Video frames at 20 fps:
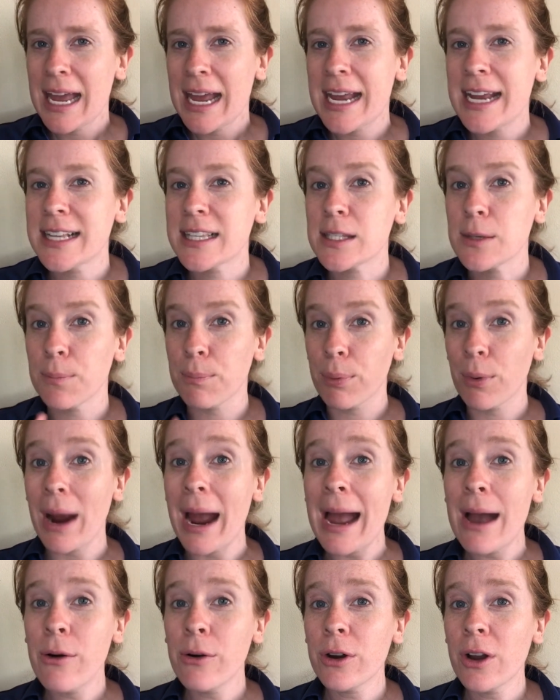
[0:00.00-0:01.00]
It's
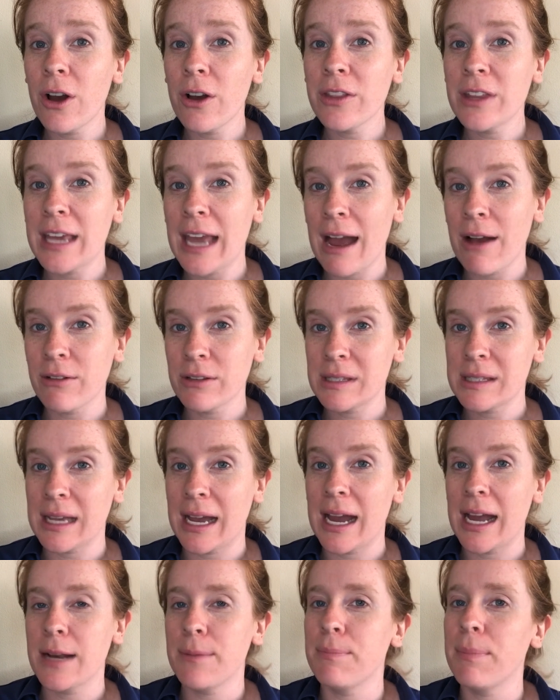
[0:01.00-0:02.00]
brown on the
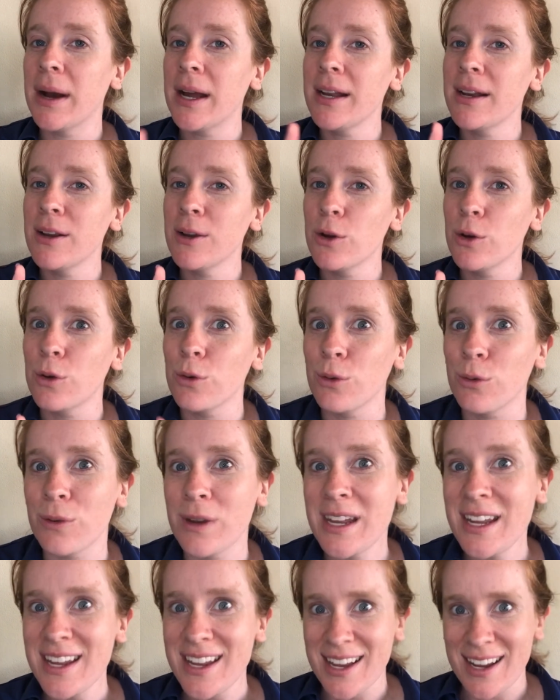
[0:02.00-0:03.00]
outside, but
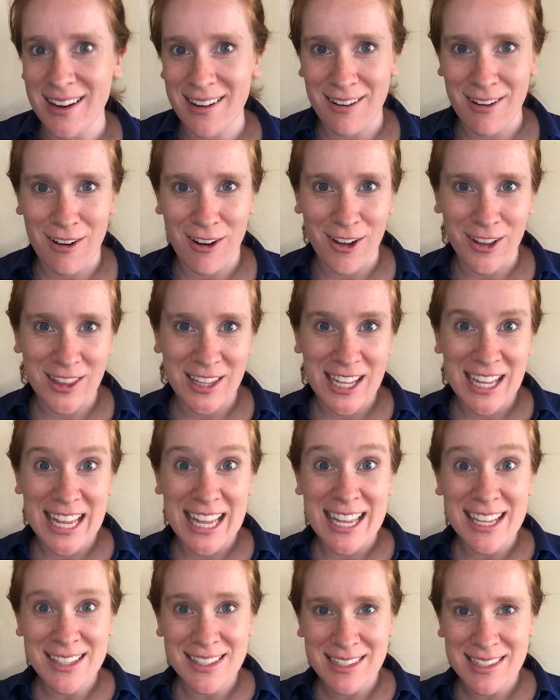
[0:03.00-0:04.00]
green on the
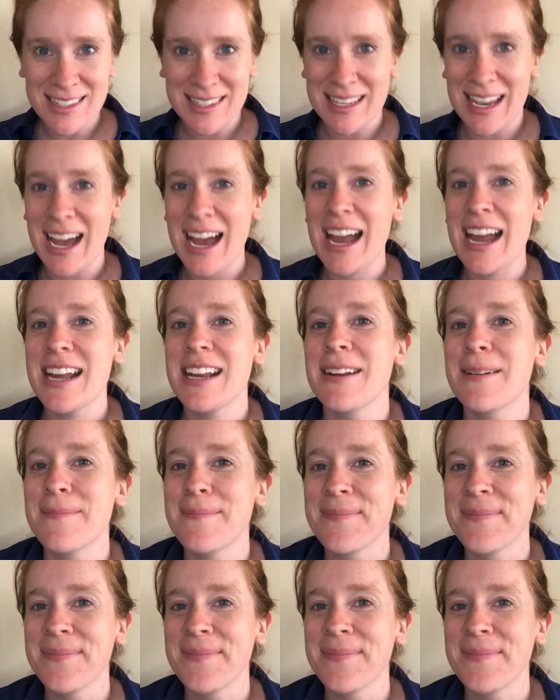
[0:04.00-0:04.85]
inside.